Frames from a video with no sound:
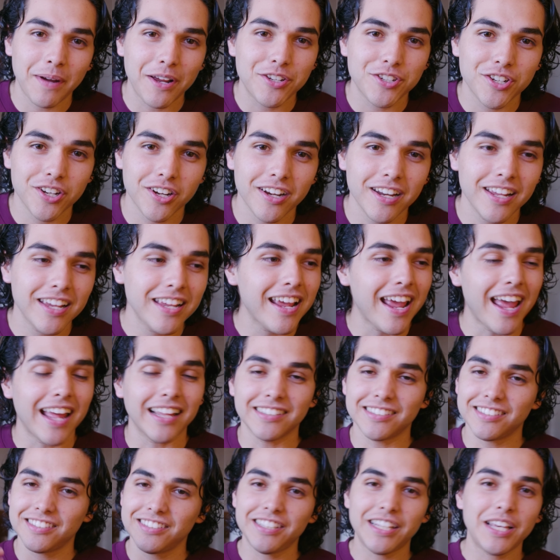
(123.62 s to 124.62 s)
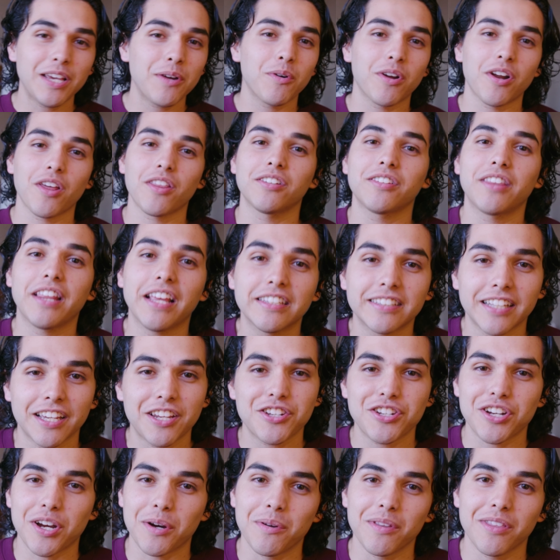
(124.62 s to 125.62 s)
my journey and seeing what other things I
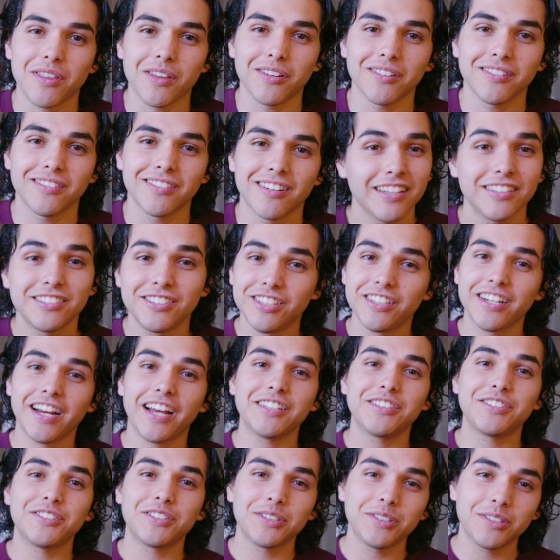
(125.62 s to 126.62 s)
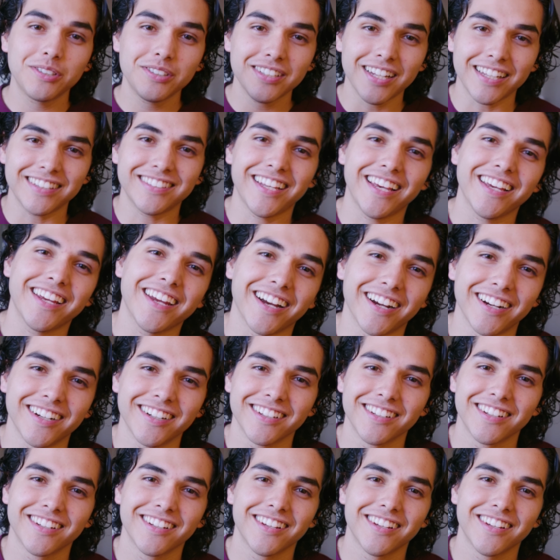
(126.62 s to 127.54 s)
can share with you. See you guys soon and take care.